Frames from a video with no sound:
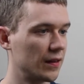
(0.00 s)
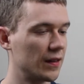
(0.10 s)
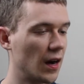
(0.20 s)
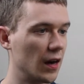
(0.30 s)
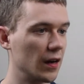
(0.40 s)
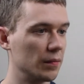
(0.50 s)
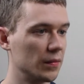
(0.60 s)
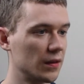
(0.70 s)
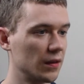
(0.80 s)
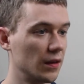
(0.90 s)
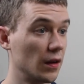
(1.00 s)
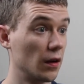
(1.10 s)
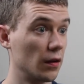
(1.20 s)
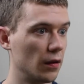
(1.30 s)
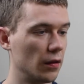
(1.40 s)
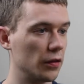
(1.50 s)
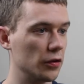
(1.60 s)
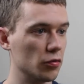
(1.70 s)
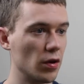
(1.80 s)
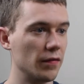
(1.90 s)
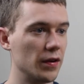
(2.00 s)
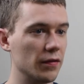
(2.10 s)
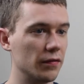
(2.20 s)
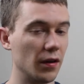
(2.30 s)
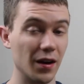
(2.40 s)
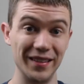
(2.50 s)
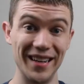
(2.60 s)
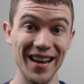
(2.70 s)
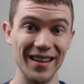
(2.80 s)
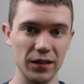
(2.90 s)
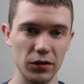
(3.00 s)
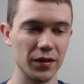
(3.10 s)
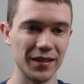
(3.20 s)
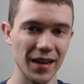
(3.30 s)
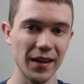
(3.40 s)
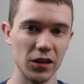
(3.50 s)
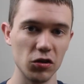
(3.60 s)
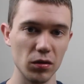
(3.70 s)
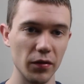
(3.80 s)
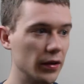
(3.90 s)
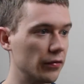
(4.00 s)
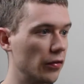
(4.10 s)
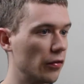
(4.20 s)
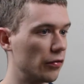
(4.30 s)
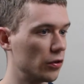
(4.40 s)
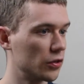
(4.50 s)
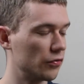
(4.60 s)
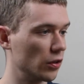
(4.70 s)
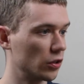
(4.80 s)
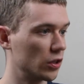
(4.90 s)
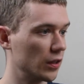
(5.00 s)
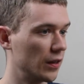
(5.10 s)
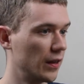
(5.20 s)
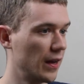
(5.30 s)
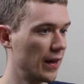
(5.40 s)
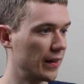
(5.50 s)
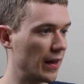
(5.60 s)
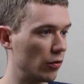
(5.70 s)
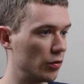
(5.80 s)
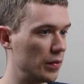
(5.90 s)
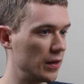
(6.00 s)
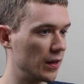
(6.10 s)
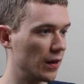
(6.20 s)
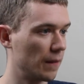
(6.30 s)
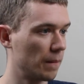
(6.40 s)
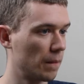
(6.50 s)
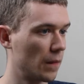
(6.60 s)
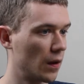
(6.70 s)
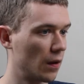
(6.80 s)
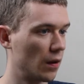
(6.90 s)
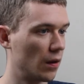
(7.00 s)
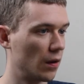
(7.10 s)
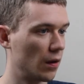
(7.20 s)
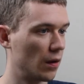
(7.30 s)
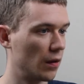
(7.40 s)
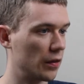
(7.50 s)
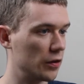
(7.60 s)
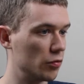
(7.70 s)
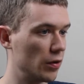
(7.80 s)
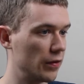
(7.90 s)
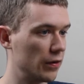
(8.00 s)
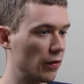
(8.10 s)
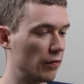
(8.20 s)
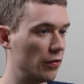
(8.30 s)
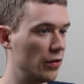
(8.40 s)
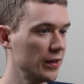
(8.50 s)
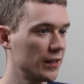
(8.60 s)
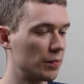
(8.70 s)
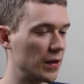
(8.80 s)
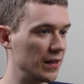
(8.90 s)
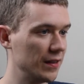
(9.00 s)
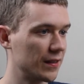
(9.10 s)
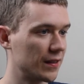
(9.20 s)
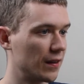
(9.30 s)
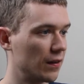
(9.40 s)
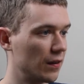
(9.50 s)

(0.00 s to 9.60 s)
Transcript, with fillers: times the derivative again, so the second derivative of the first function. That would be the derivative of this piece.